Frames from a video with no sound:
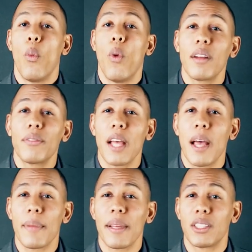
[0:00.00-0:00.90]
One of
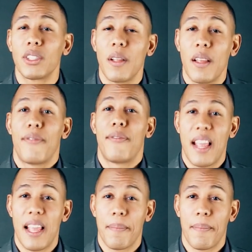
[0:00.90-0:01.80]
them is
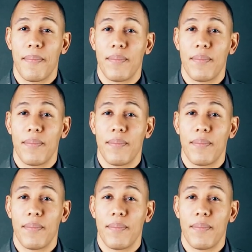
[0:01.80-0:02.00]
fame.